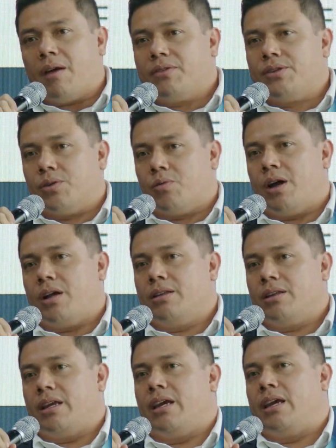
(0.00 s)
have to
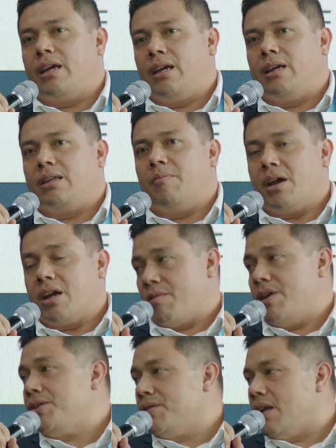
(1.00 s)
run the
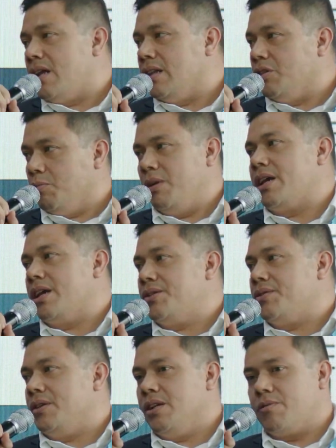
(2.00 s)
migration and the
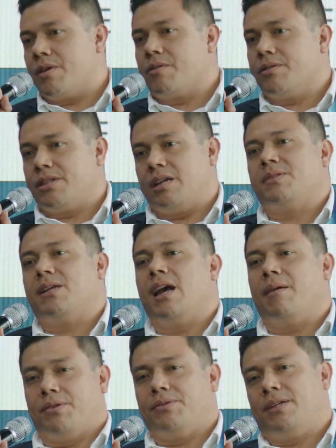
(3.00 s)
duplication in record times, I
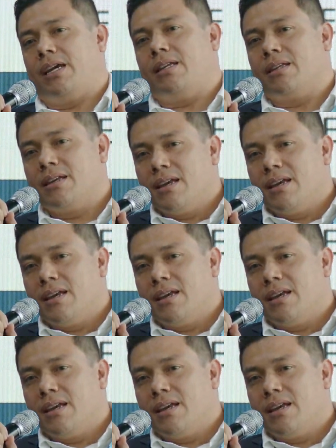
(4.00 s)
have to say.